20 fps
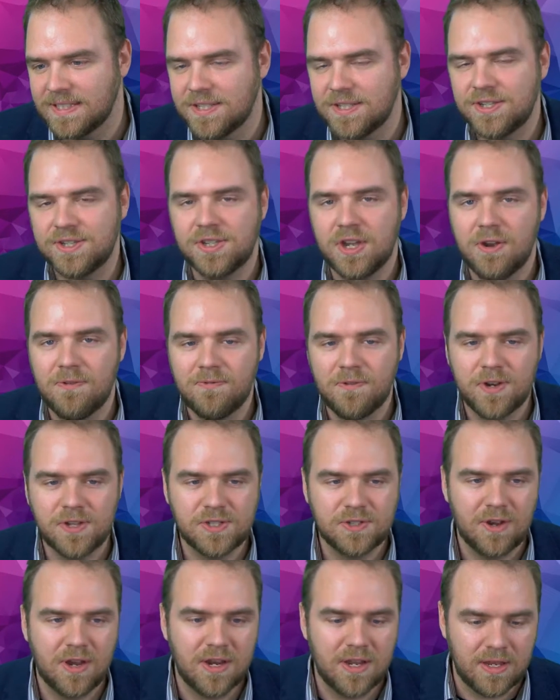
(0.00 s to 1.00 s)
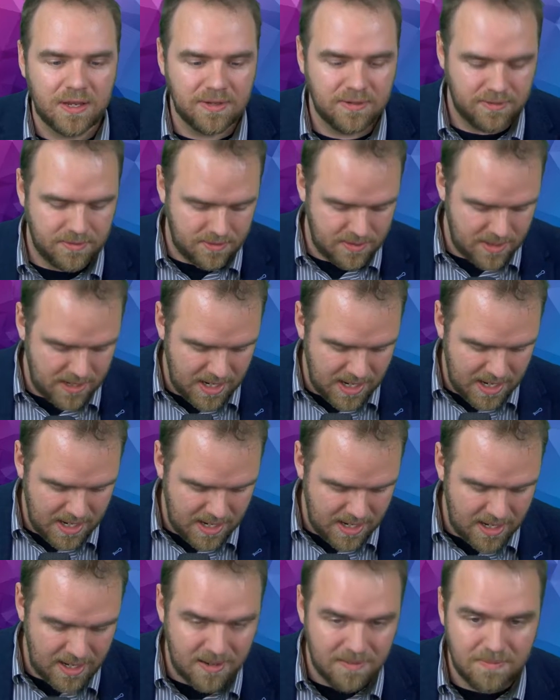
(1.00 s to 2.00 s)
So frustrating.
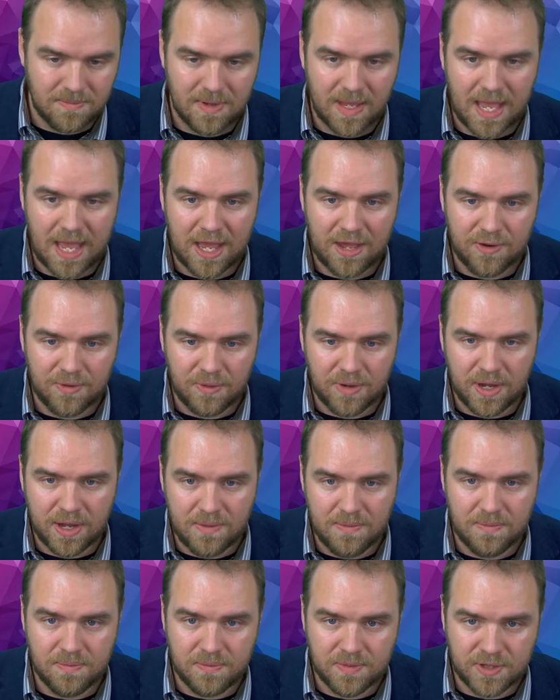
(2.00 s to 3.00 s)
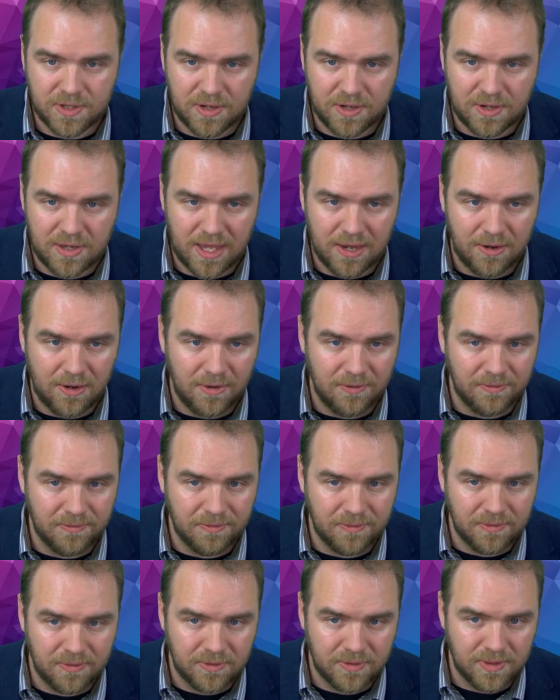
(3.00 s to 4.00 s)
How do I turn that off?
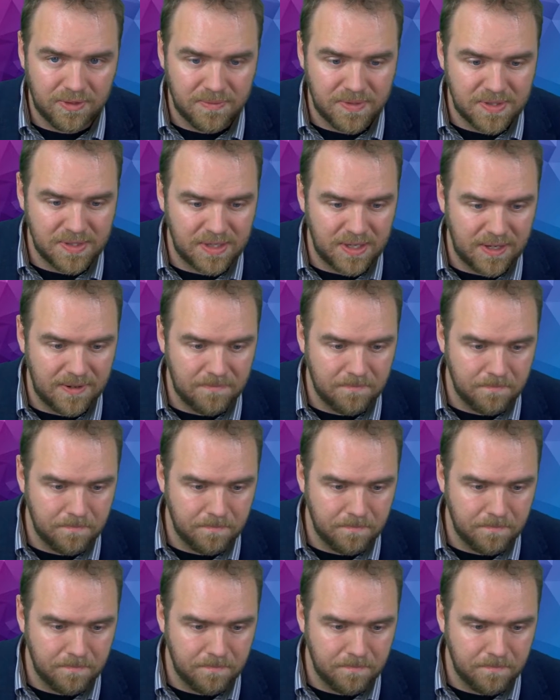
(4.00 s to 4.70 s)
Let me see.